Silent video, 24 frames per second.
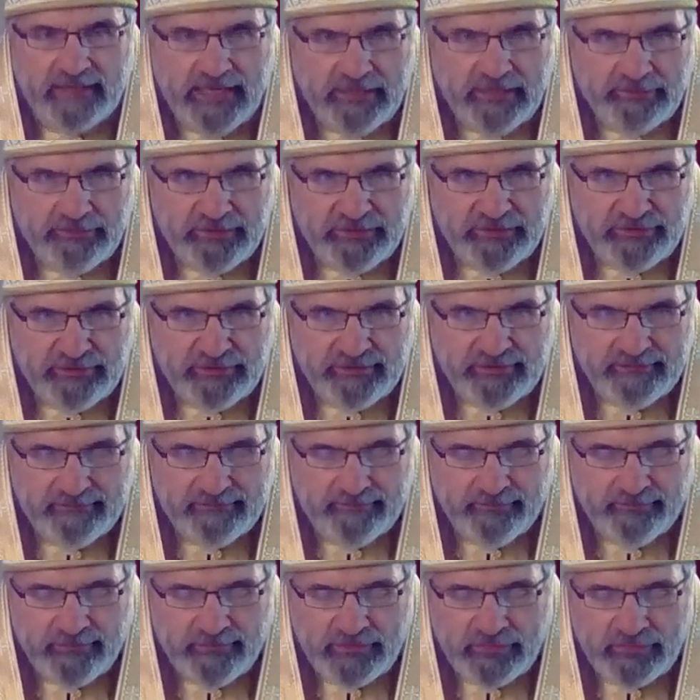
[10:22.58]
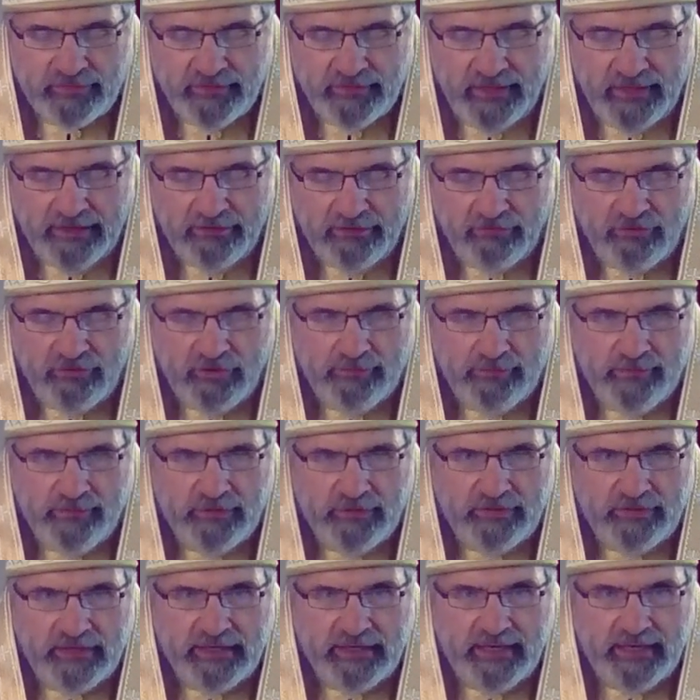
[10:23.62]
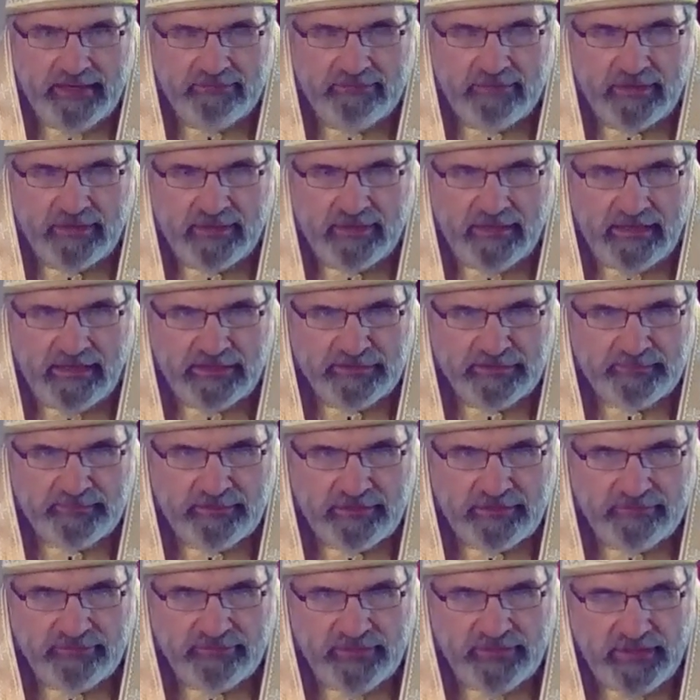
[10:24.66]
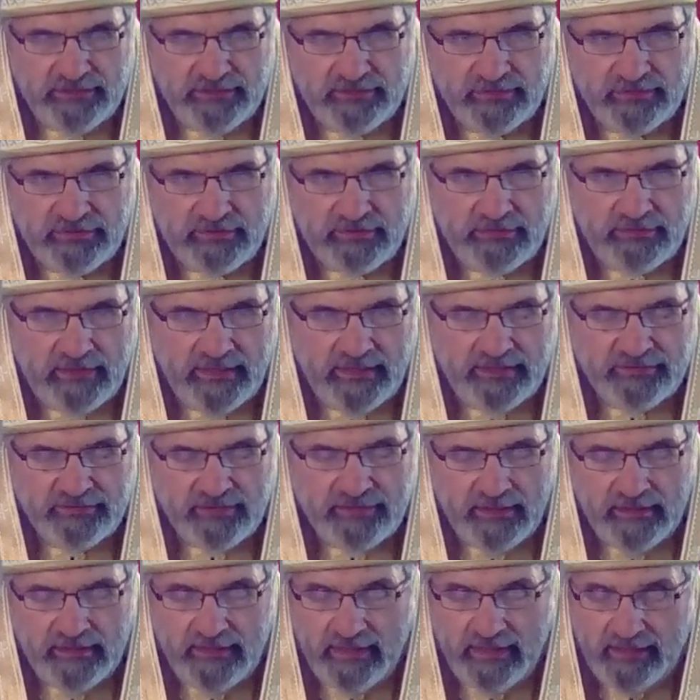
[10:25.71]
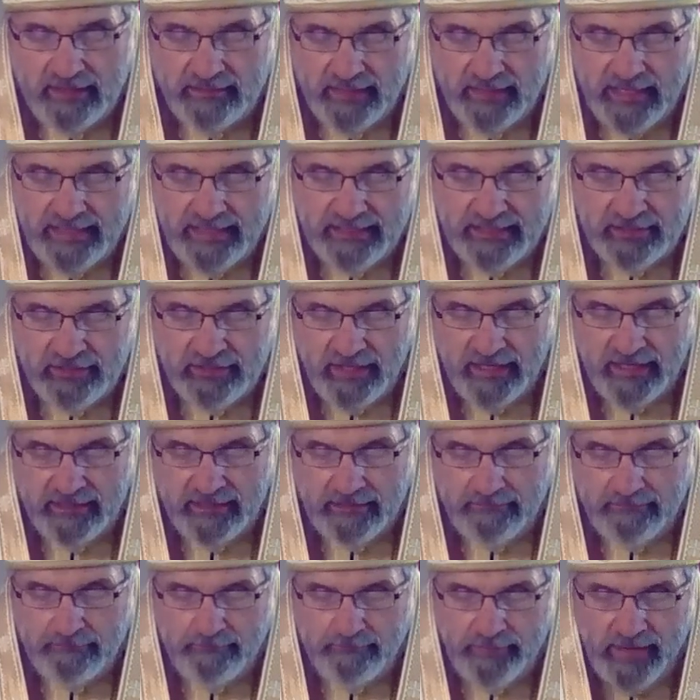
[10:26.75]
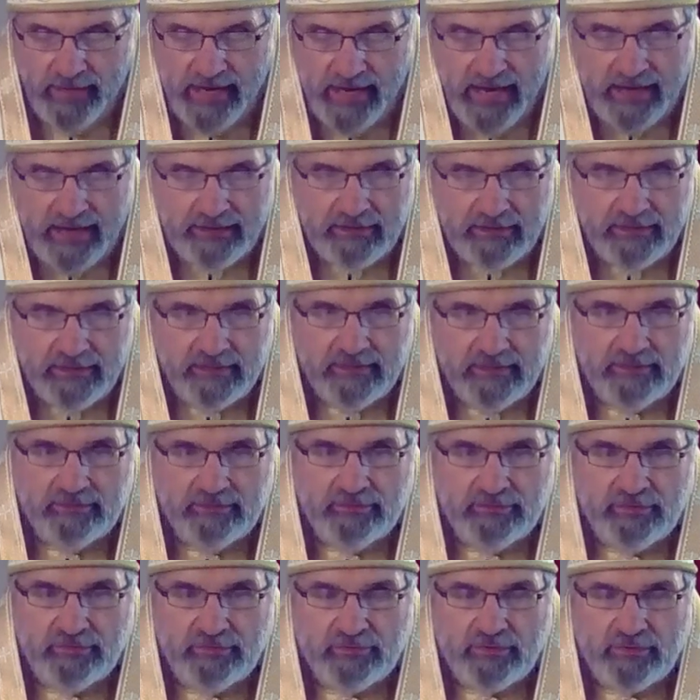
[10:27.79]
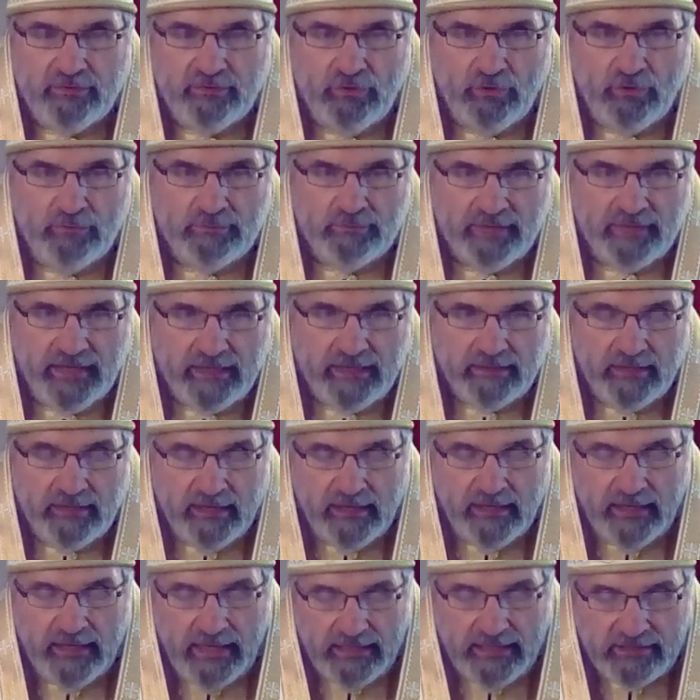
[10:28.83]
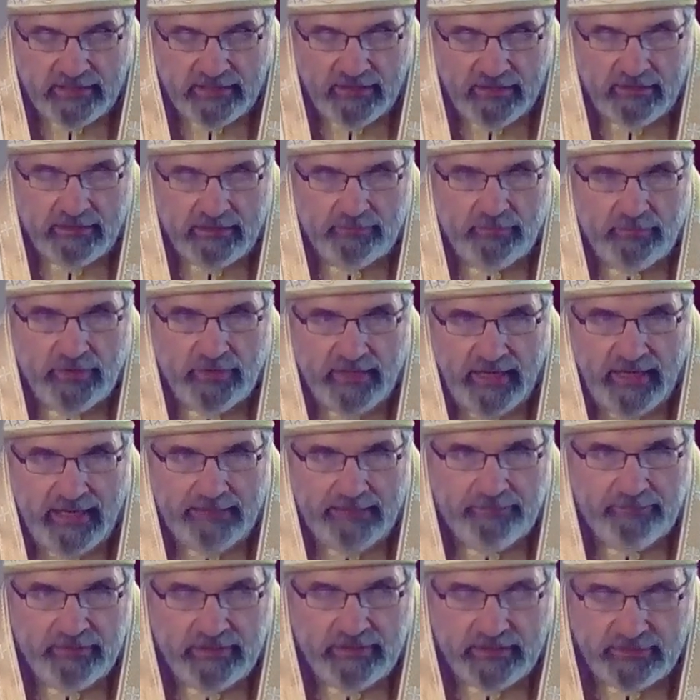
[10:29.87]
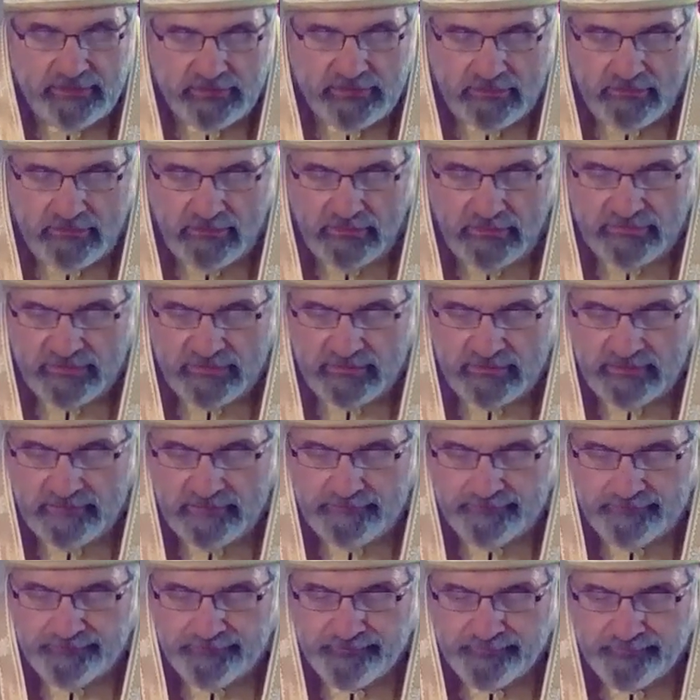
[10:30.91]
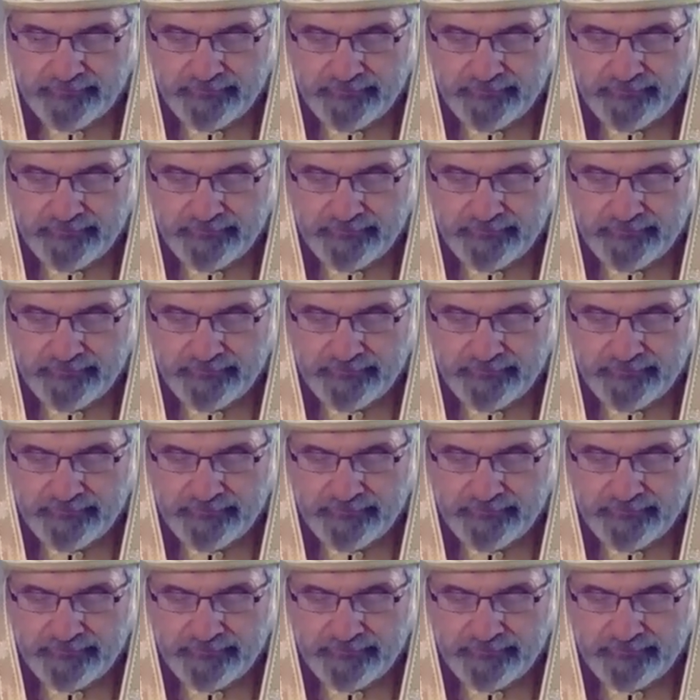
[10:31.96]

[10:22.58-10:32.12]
language so they could communicate the gospel of Jesus Christ, and they could take it back to their homeland and tell them what happened in Jerusalem.